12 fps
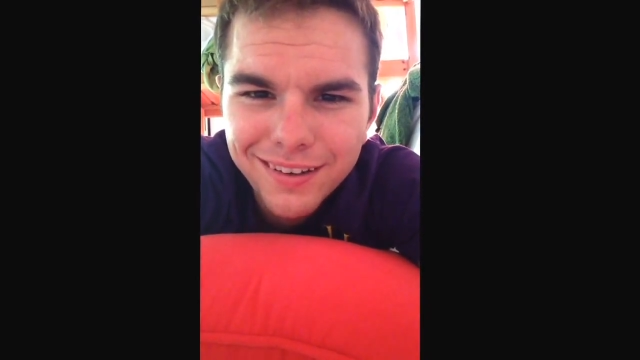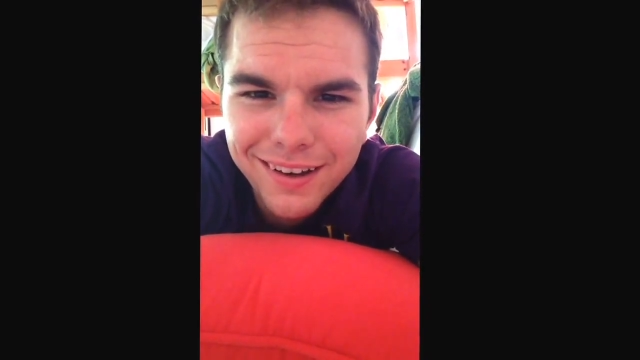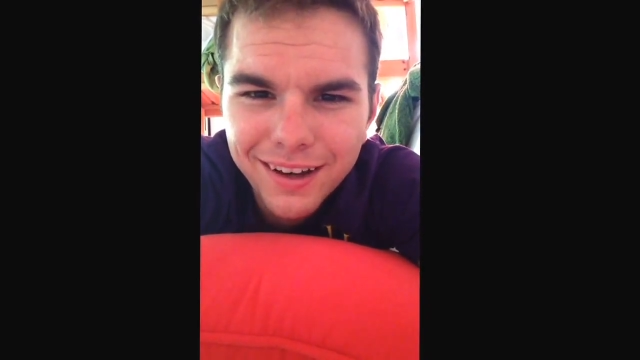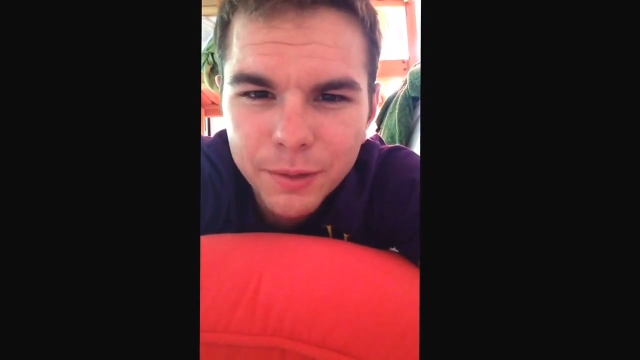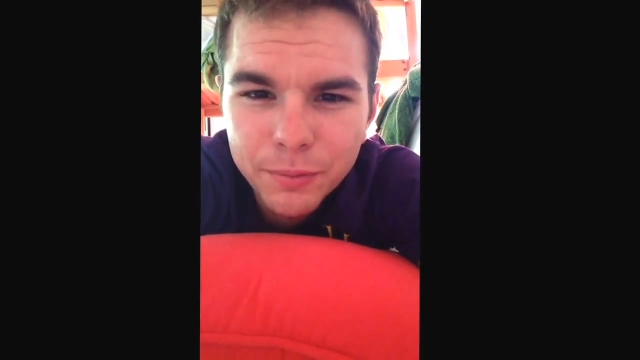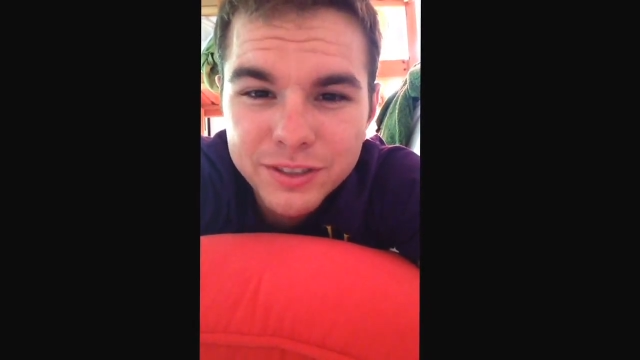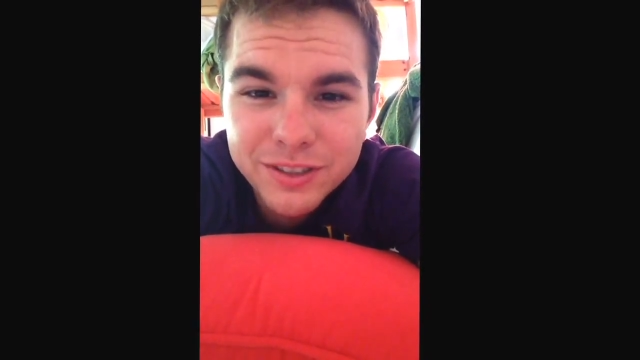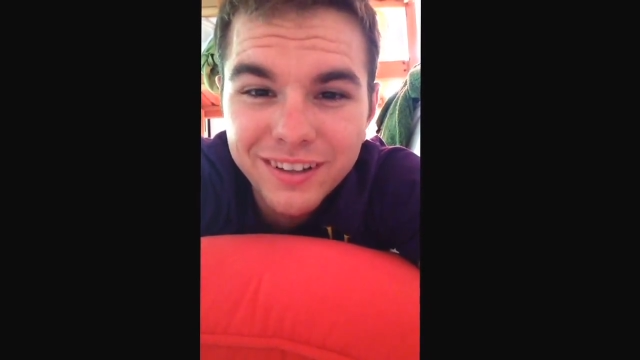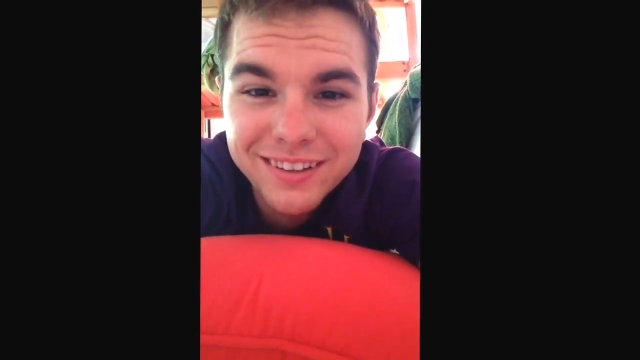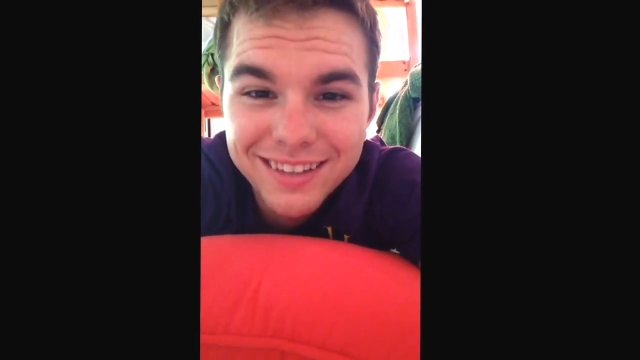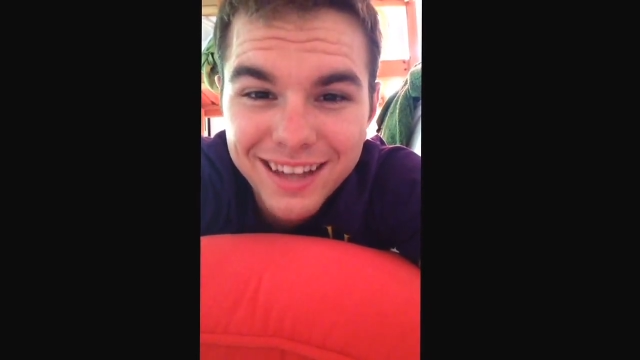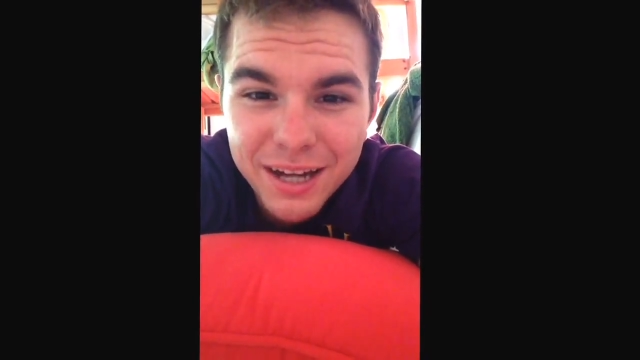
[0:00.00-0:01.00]
We saw a
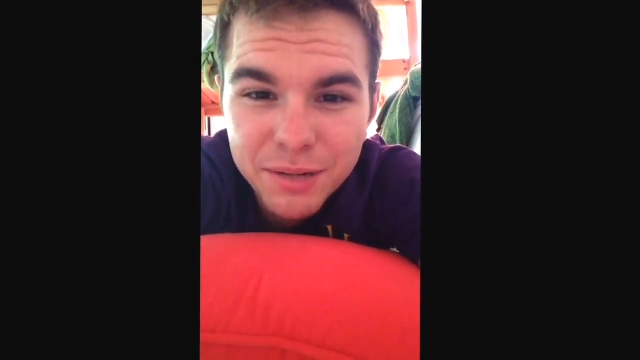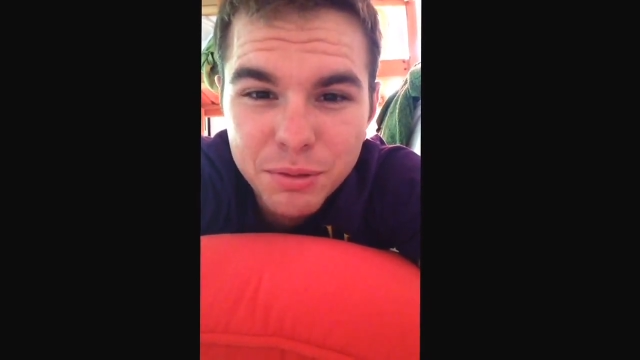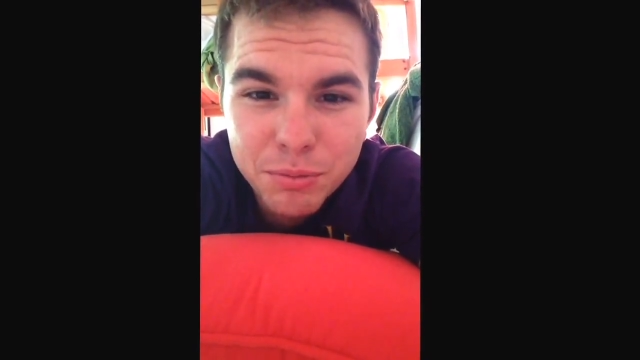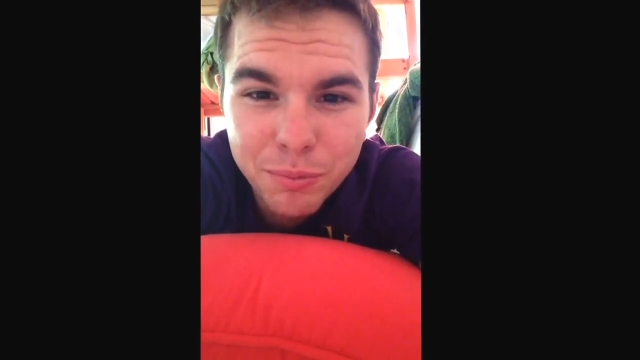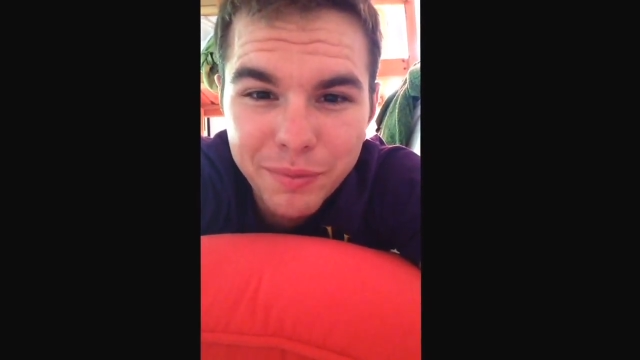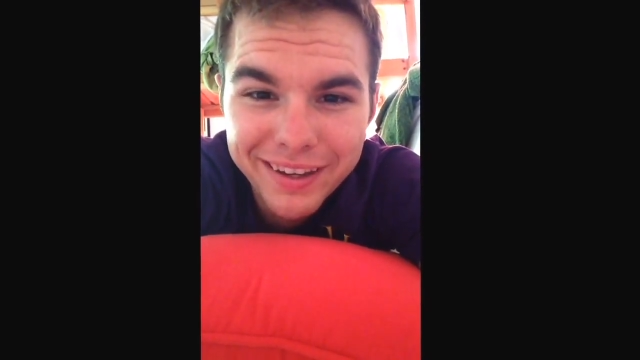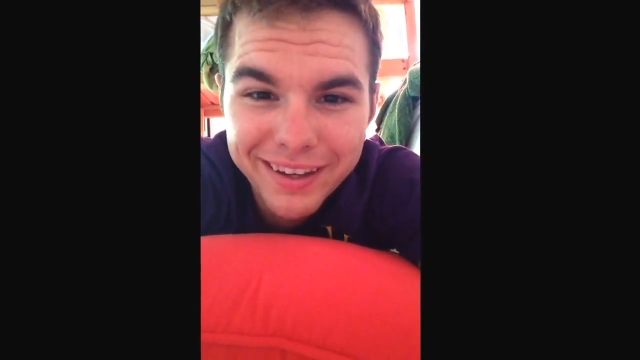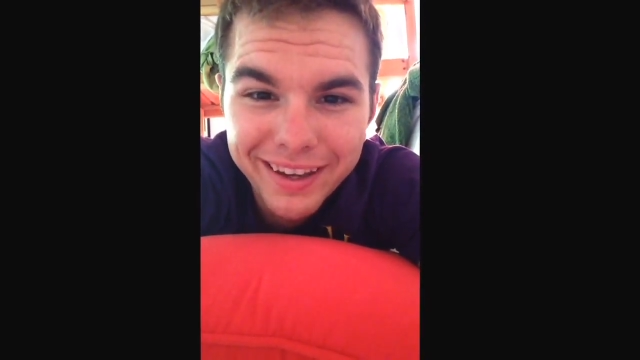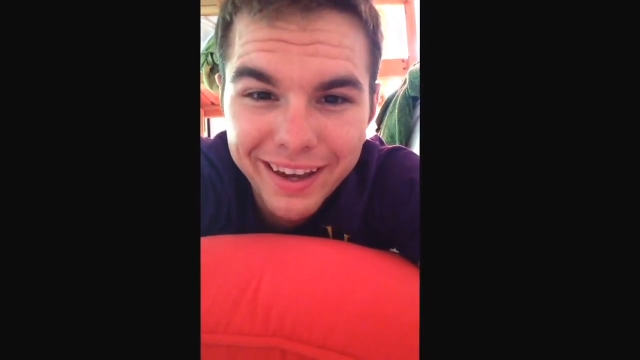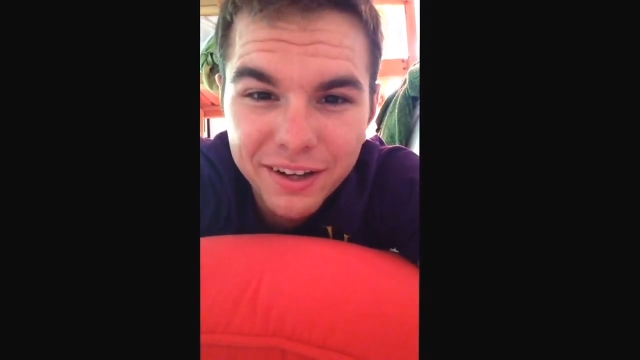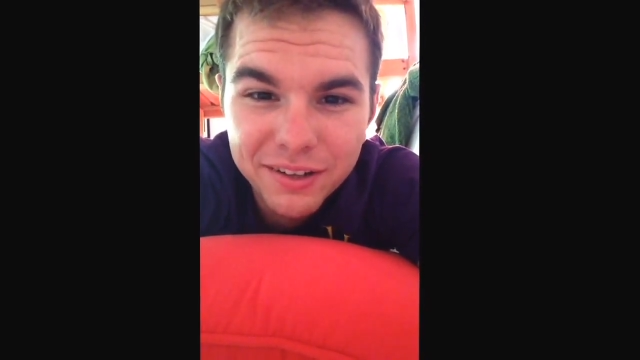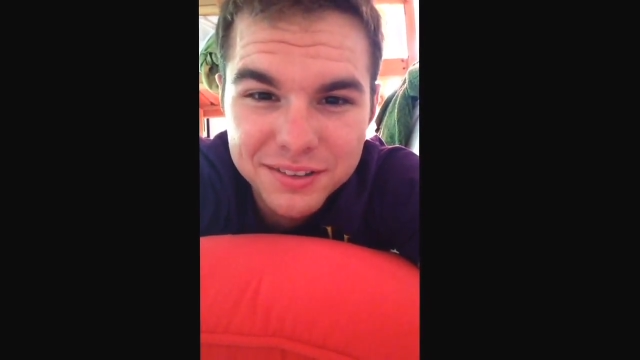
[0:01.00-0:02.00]
lot of people making
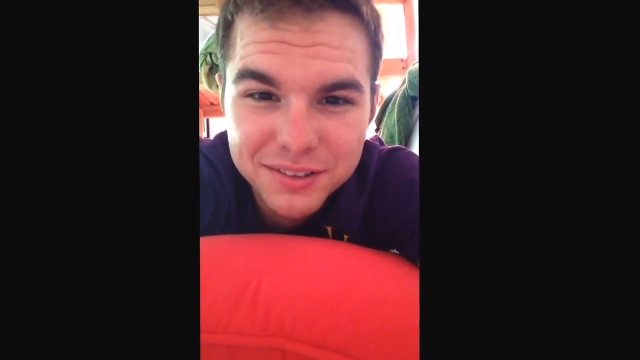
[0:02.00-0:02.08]
out,